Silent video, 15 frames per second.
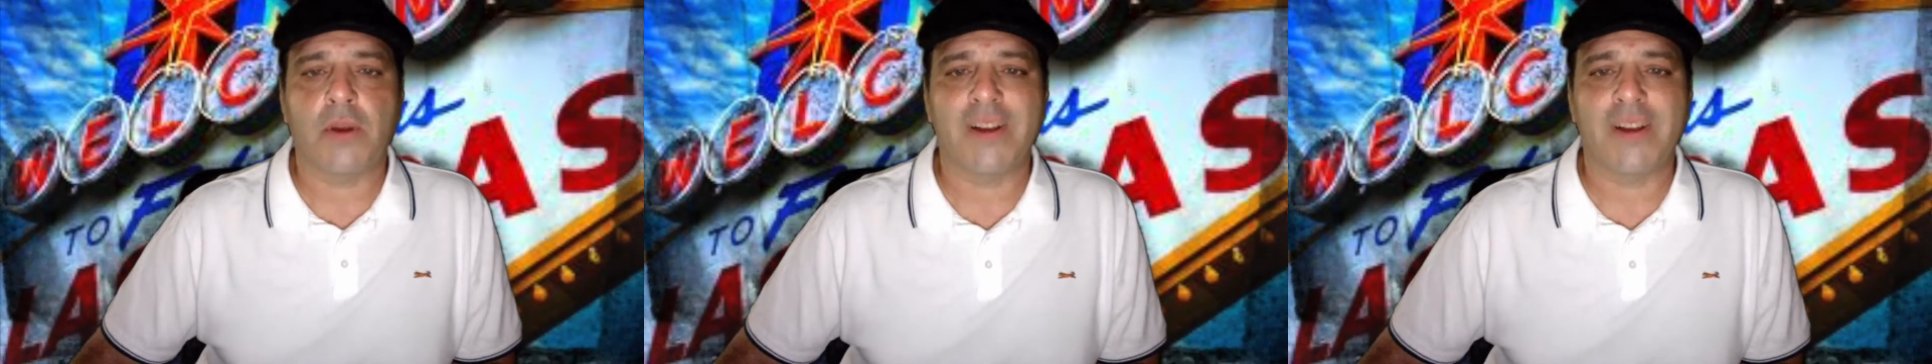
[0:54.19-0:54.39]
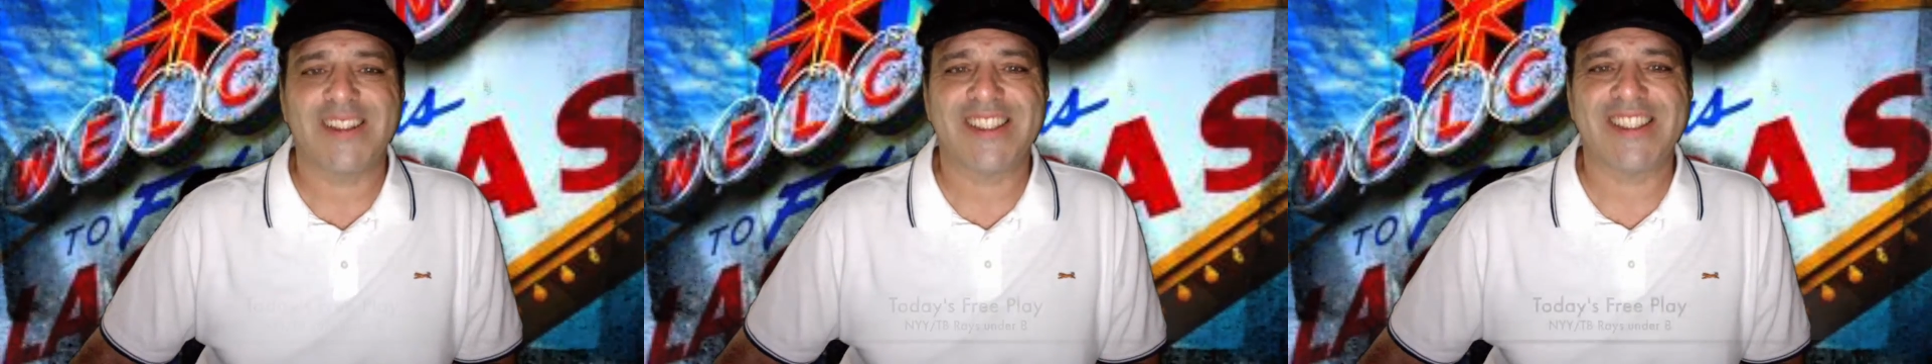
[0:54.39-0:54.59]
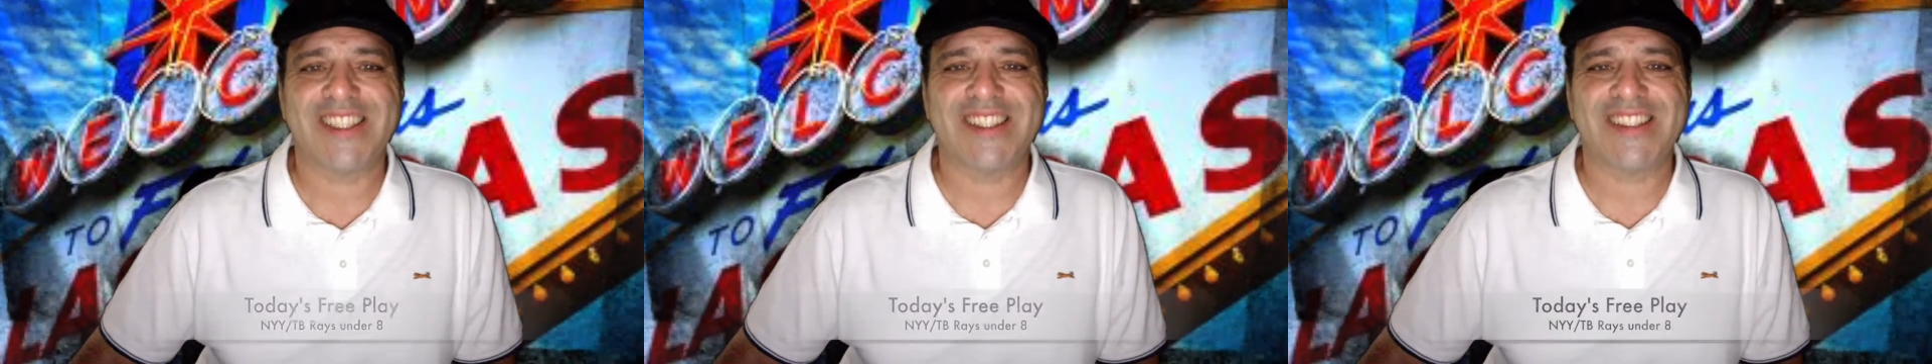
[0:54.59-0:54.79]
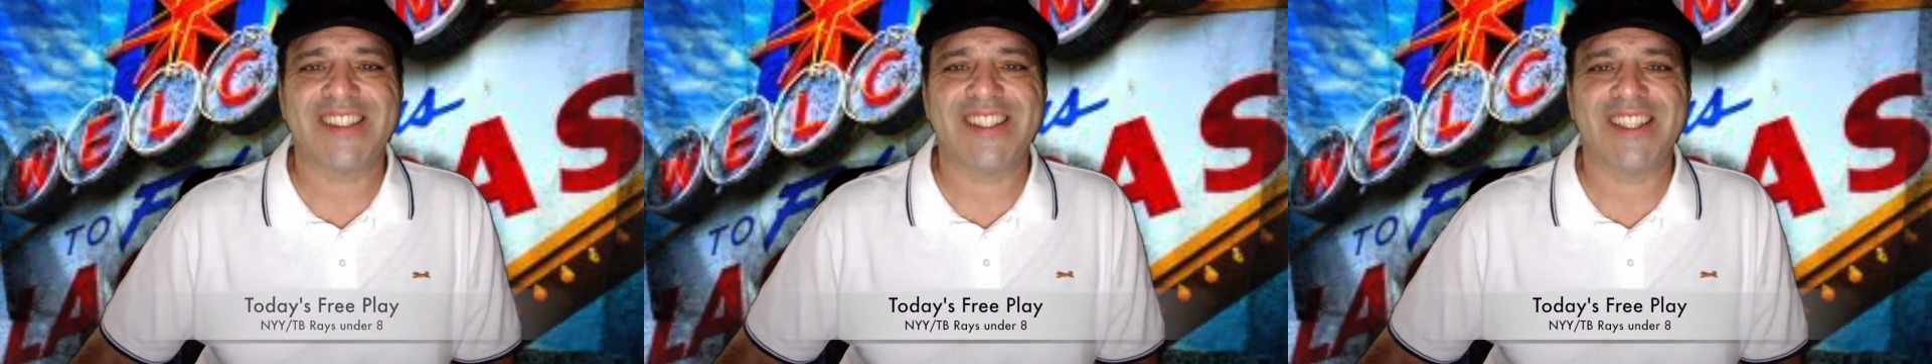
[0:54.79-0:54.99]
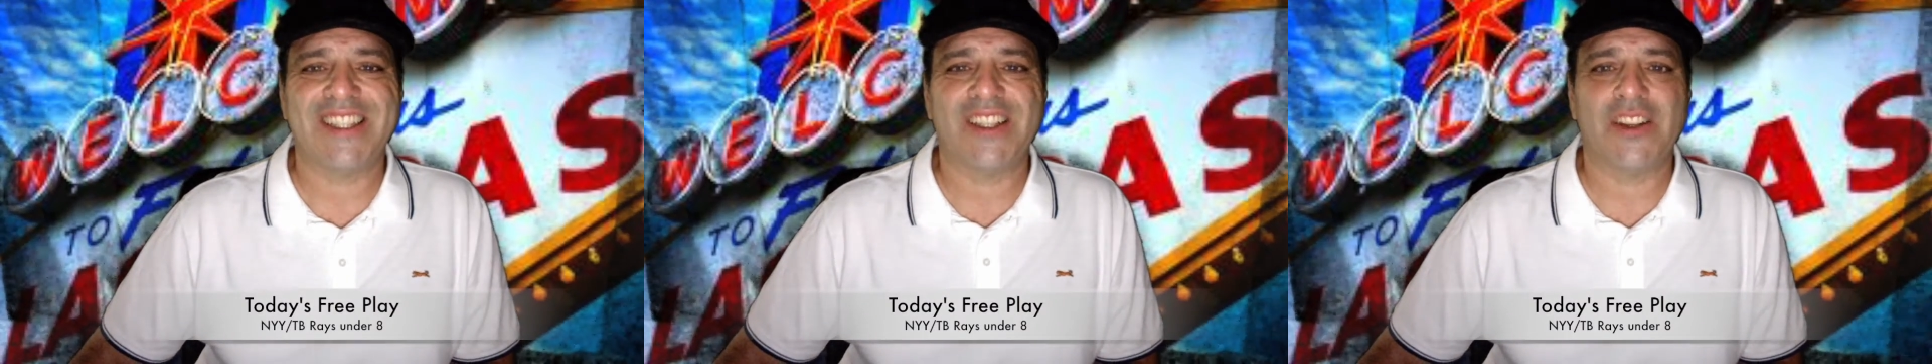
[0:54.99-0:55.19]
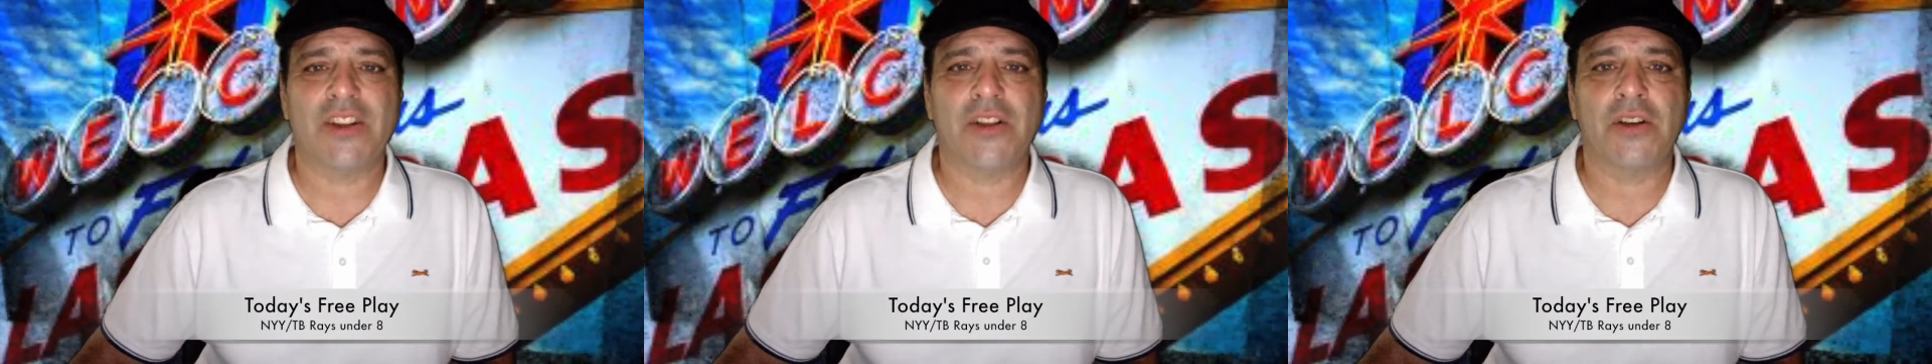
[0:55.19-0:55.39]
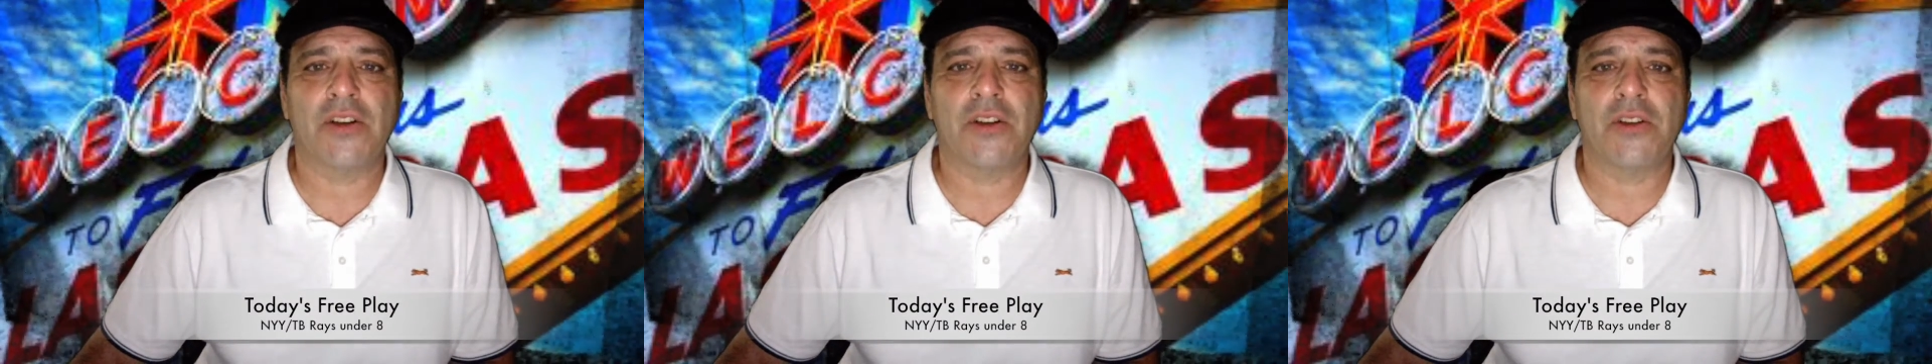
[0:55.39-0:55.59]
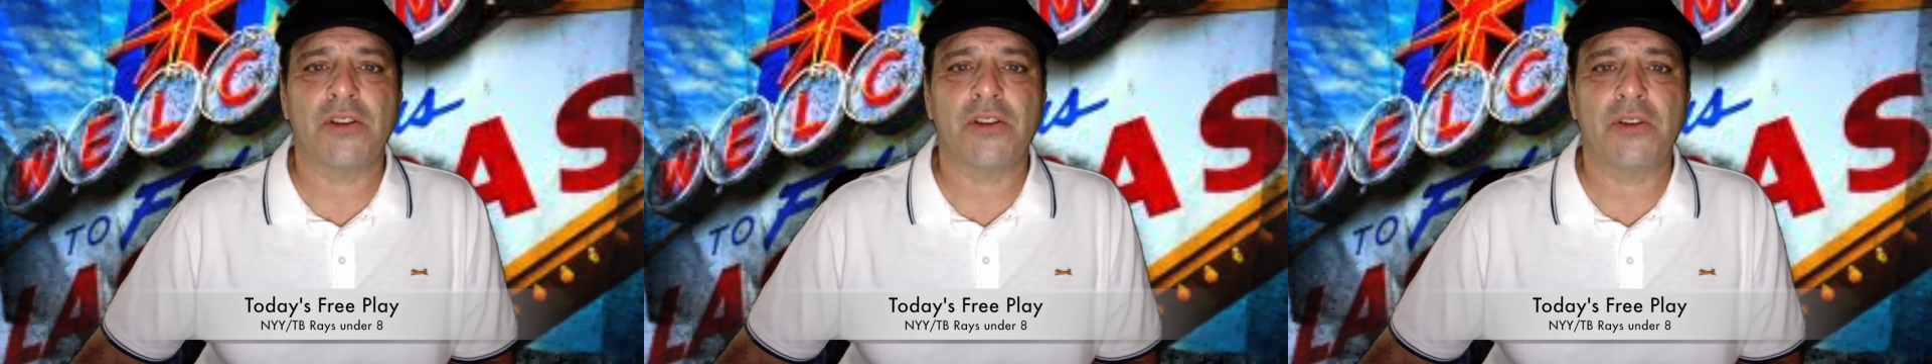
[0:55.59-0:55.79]

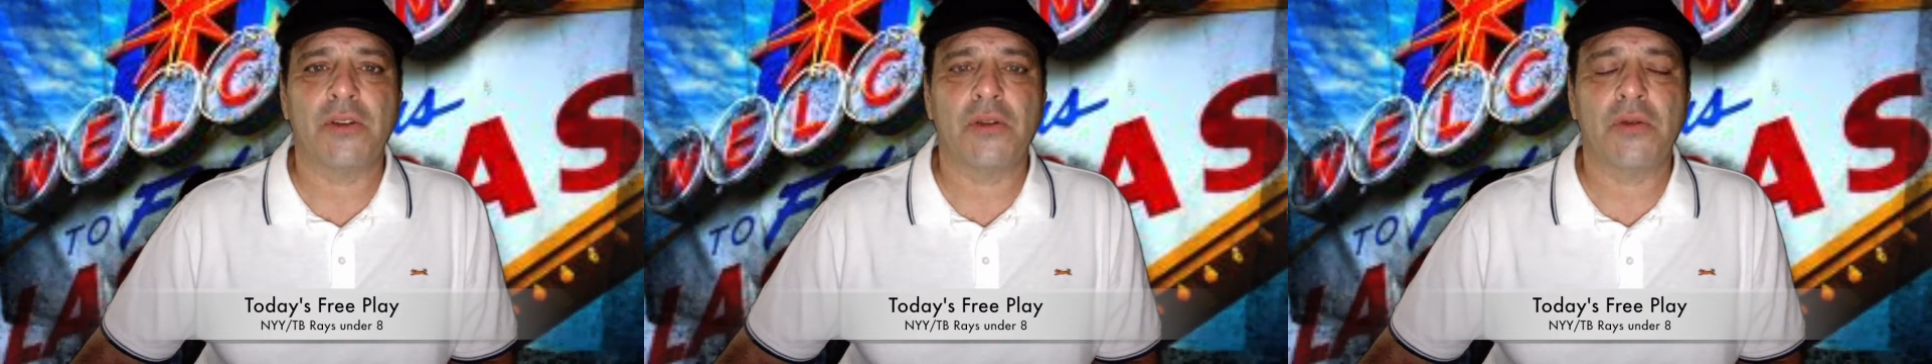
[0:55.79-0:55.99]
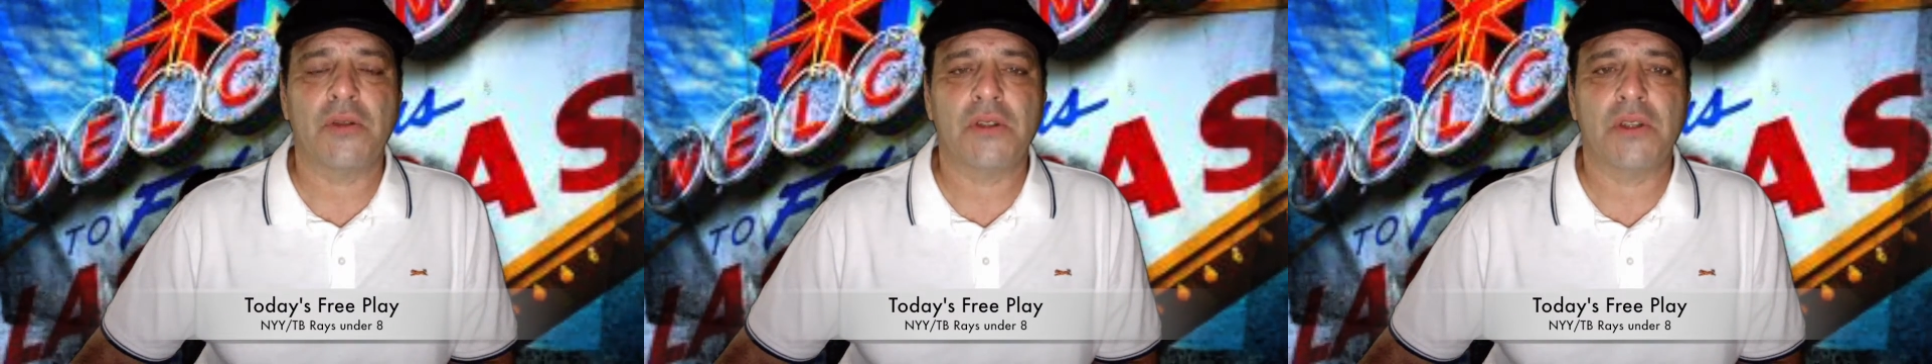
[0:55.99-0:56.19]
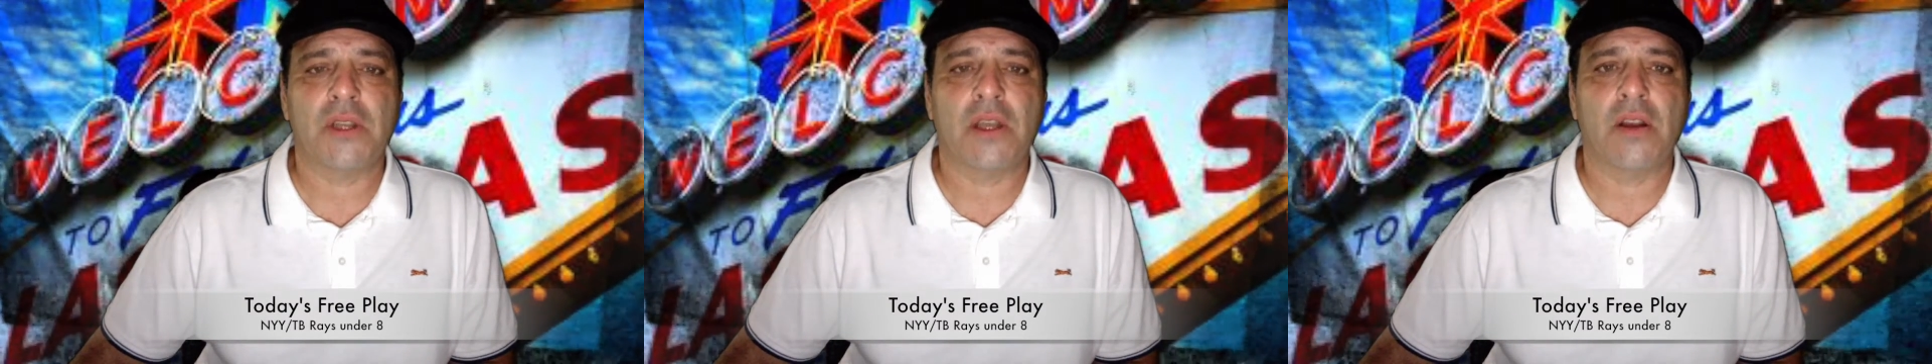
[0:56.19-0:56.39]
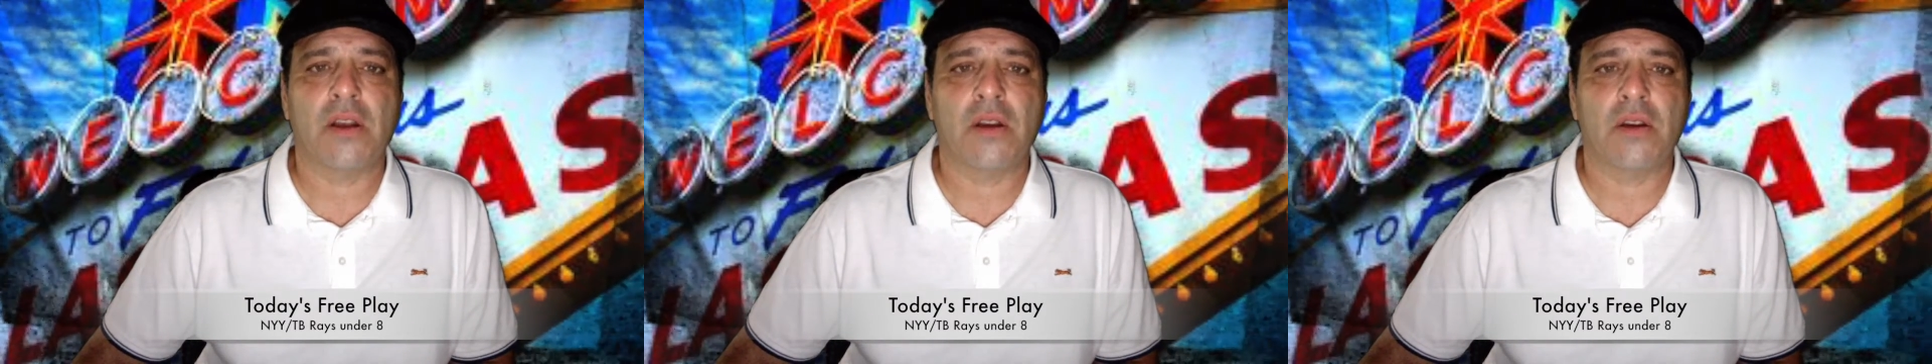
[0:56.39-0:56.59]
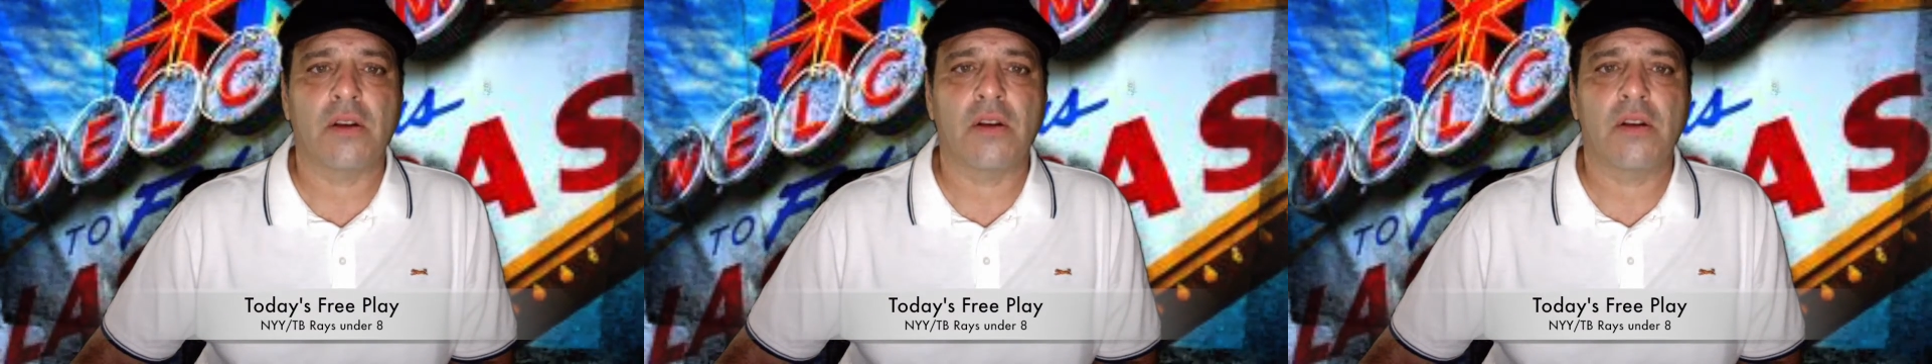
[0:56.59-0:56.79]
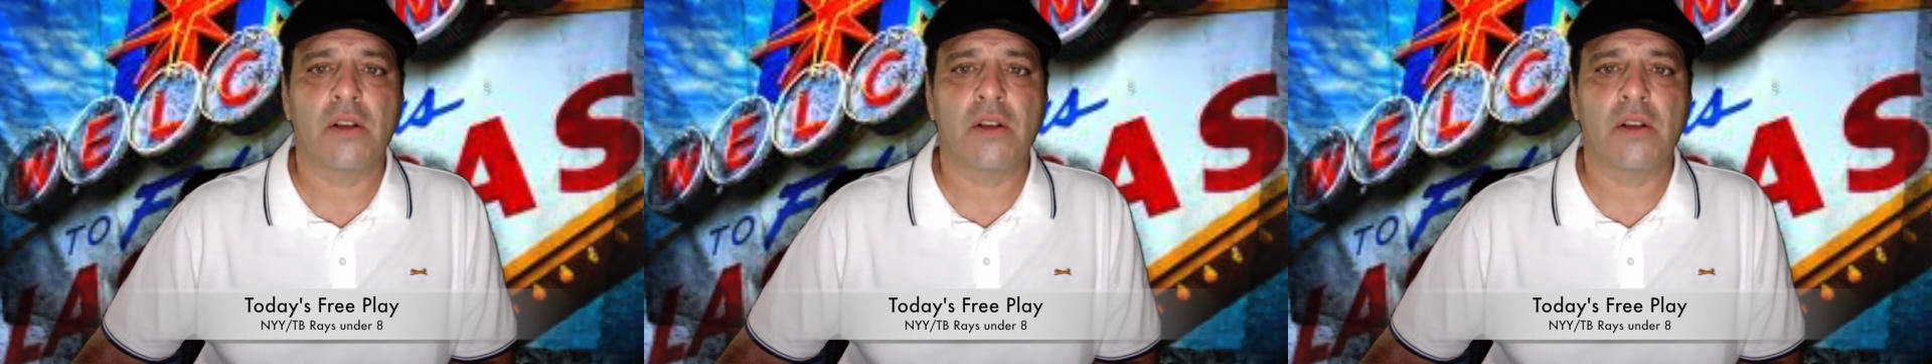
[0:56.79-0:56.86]
16-32 dead under,